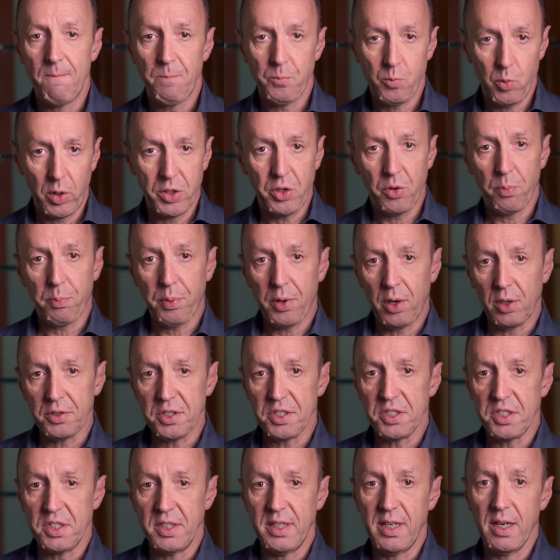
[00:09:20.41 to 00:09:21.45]
when you're
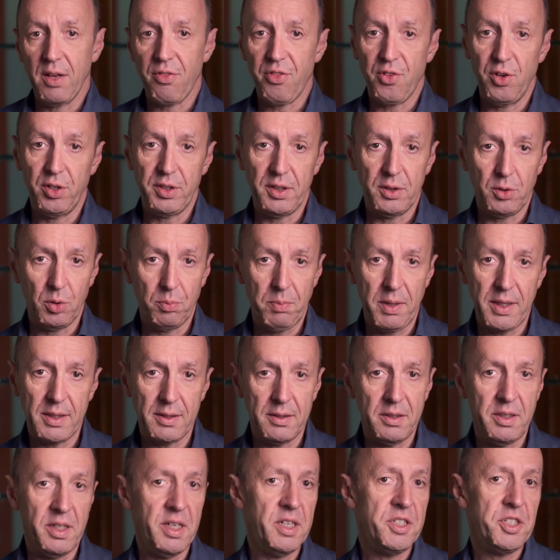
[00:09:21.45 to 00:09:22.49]
processing a 32-bit
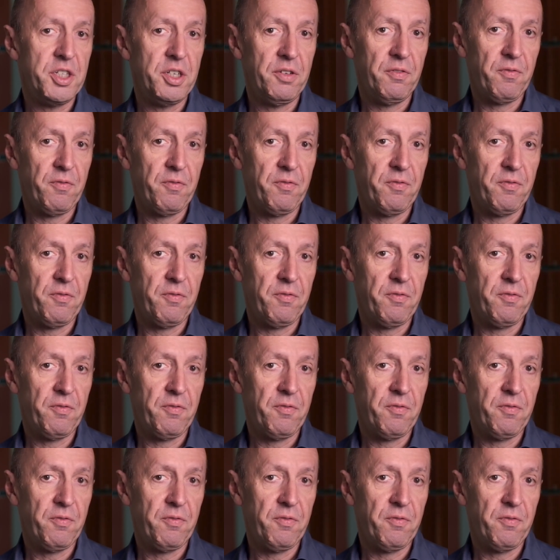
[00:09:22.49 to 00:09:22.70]
DNG